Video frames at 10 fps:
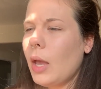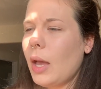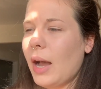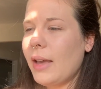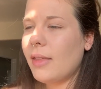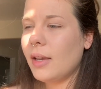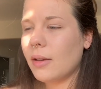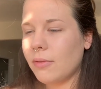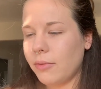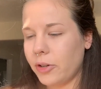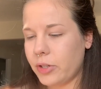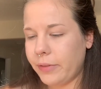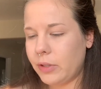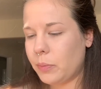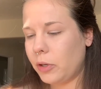I think first off,
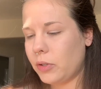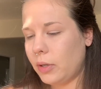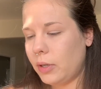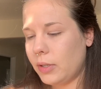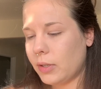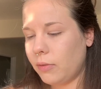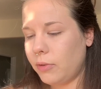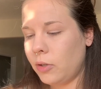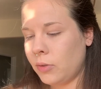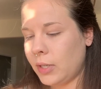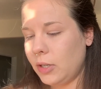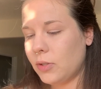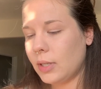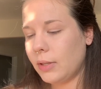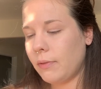this person is confused. I used
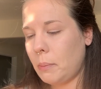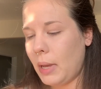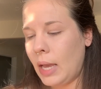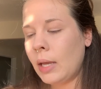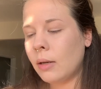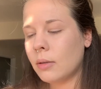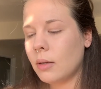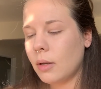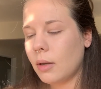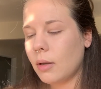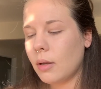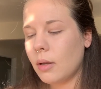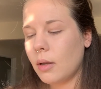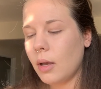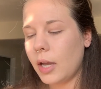to live in Maine.
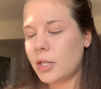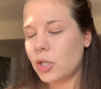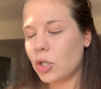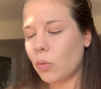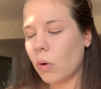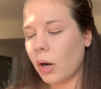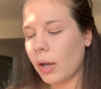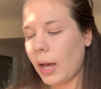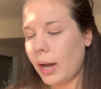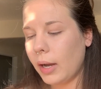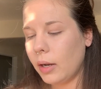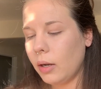I did do work at